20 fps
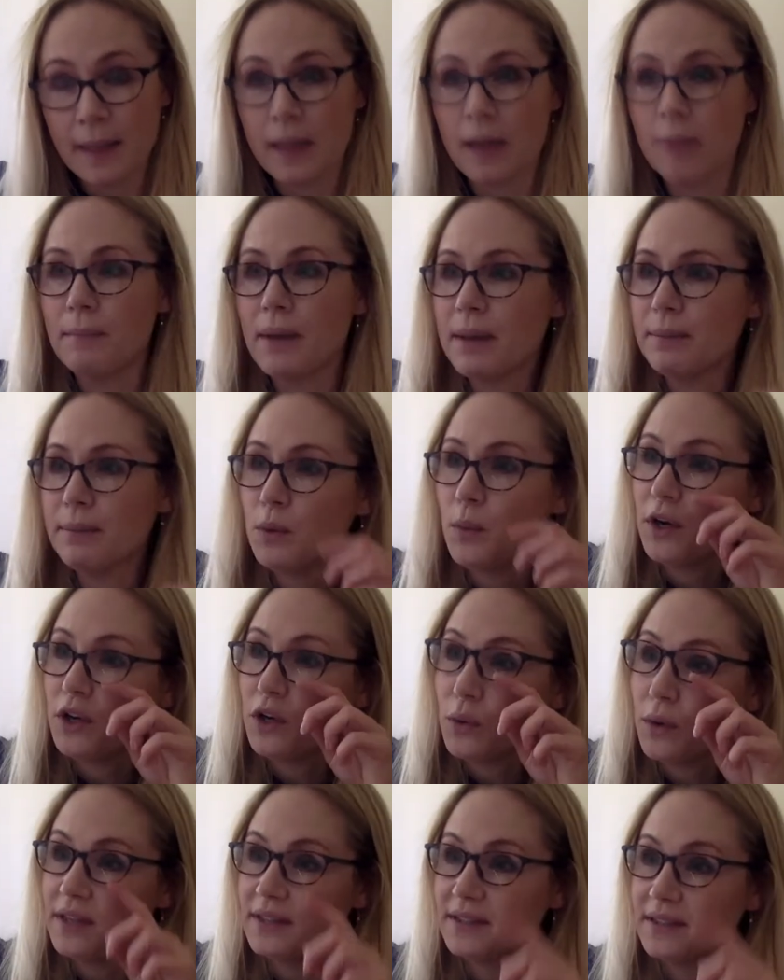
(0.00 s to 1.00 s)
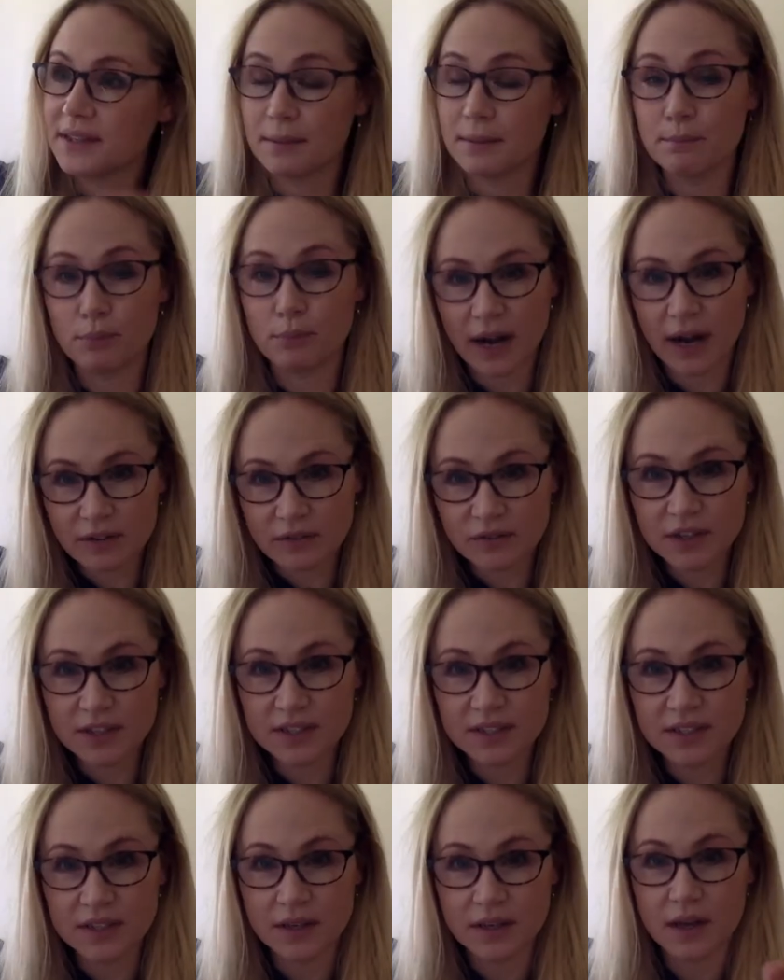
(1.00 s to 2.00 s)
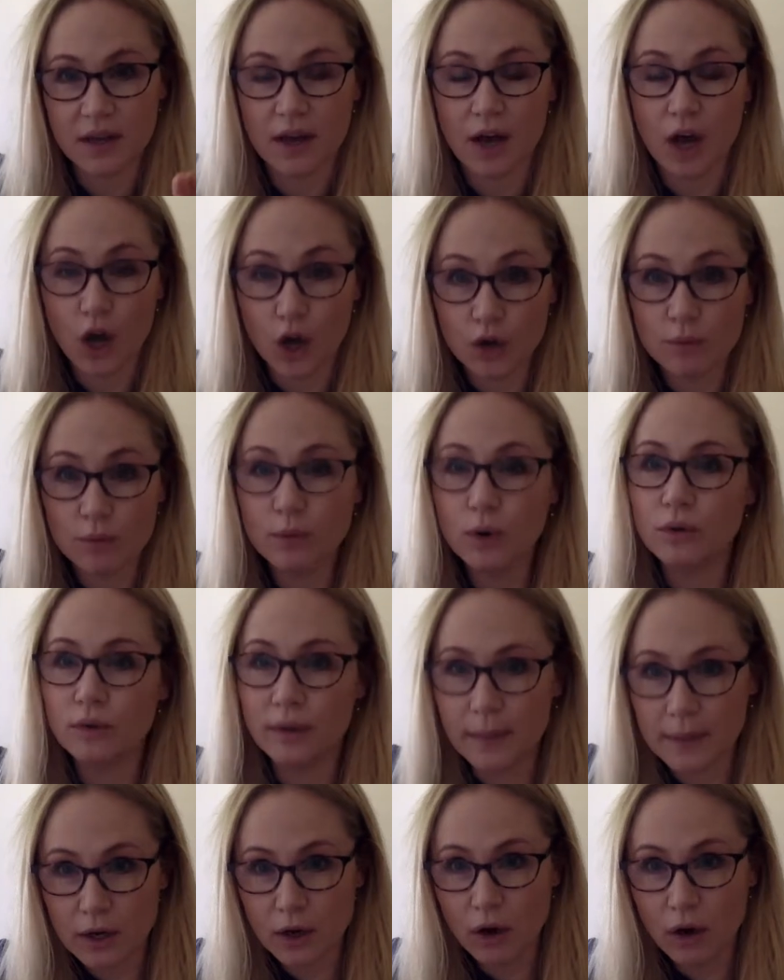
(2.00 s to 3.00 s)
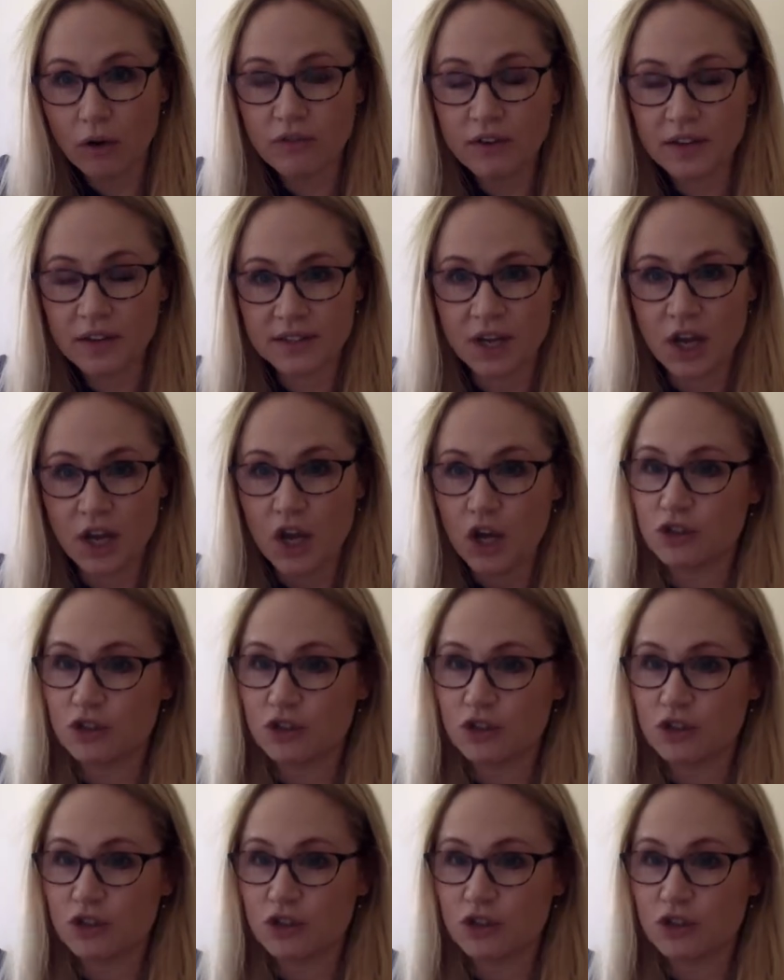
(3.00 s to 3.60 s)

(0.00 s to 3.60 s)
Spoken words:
And maybe when you're eating breakfast at home or in the office,